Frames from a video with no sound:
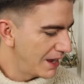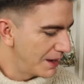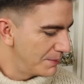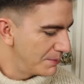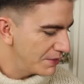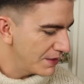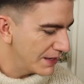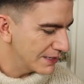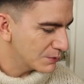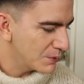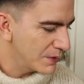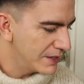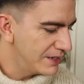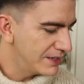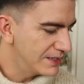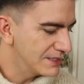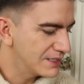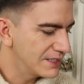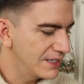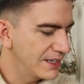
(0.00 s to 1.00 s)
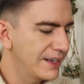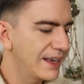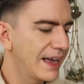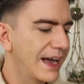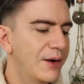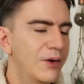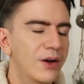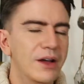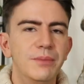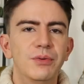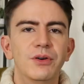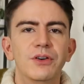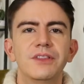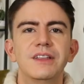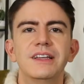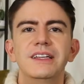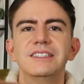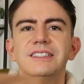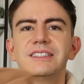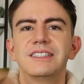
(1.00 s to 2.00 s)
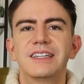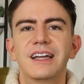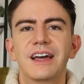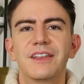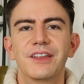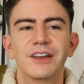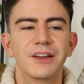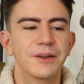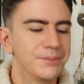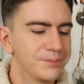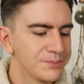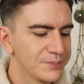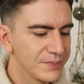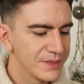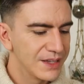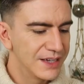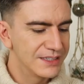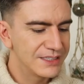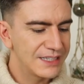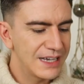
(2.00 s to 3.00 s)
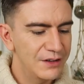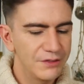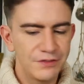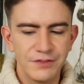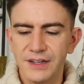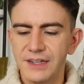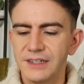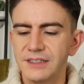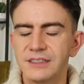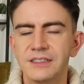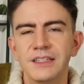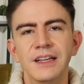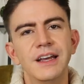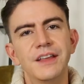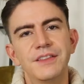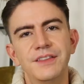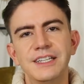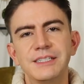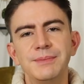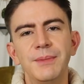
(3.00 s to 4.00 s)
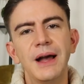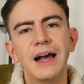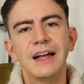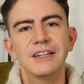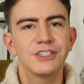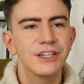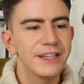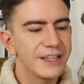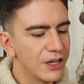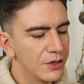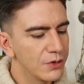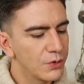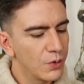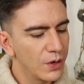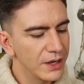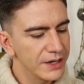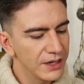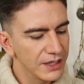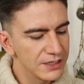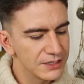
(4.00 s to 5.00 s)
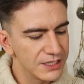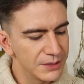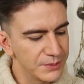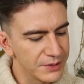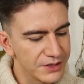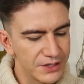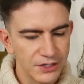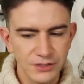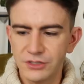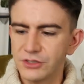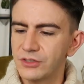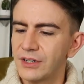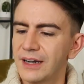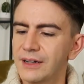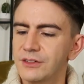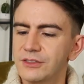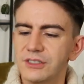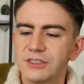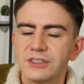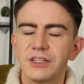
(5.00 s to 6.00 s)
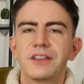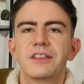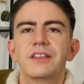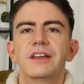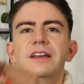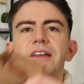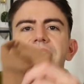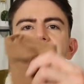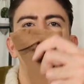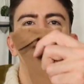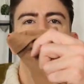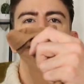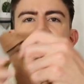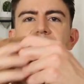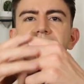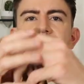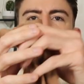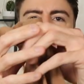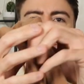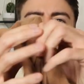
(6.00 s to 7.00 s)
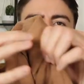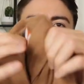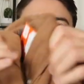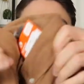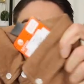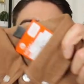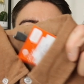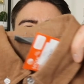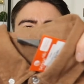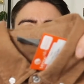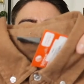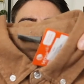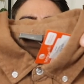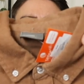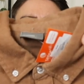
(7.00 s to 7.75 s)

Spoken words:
that's where you can see how I put these together as outfits. This might actually go quite nicely with those trousers, I think. This shirt